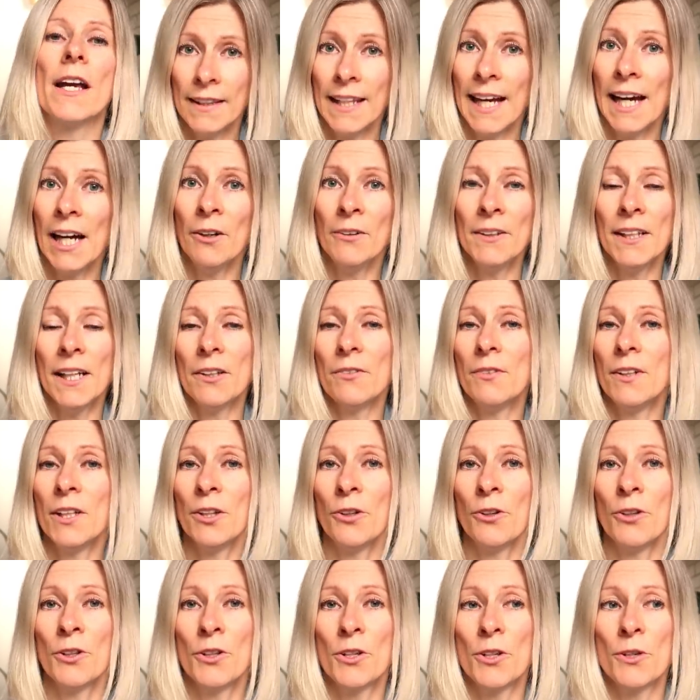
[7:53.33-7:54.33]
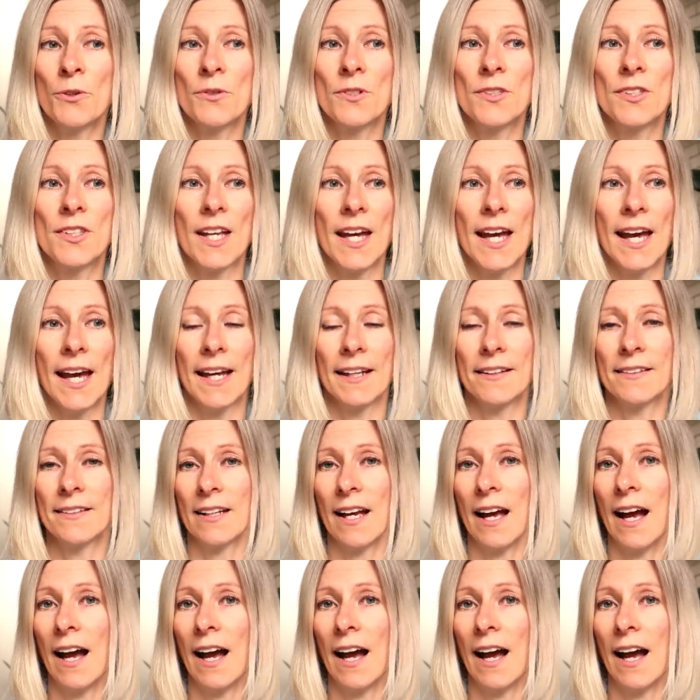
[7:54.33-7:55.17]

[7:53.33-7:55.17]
Now that we don't use that,